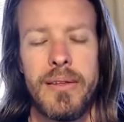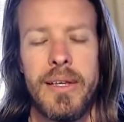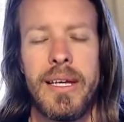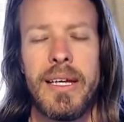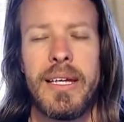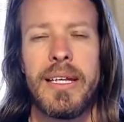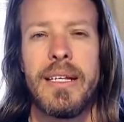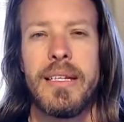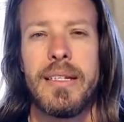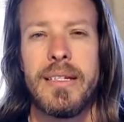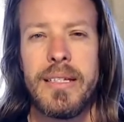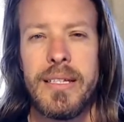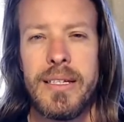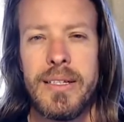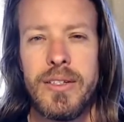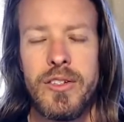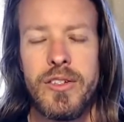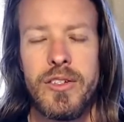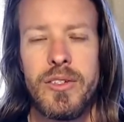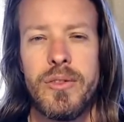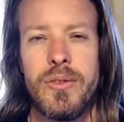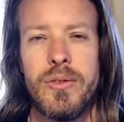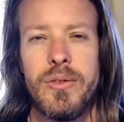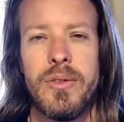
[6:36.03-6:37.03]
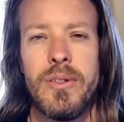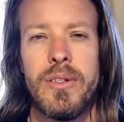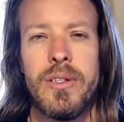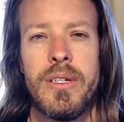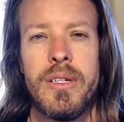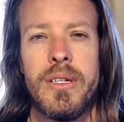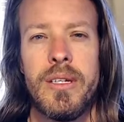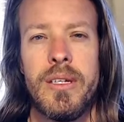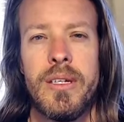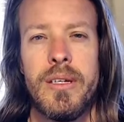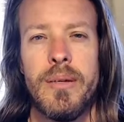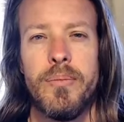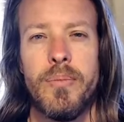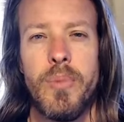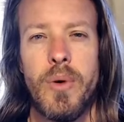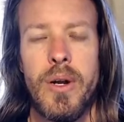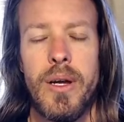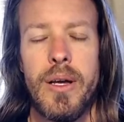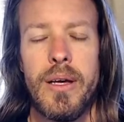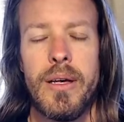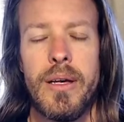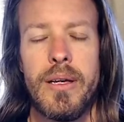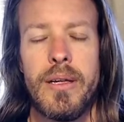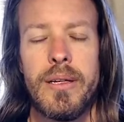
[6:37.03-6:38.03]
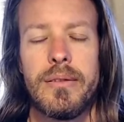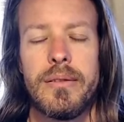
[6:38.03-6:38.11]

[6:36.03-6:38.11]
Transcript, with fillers: Take an intentional breath.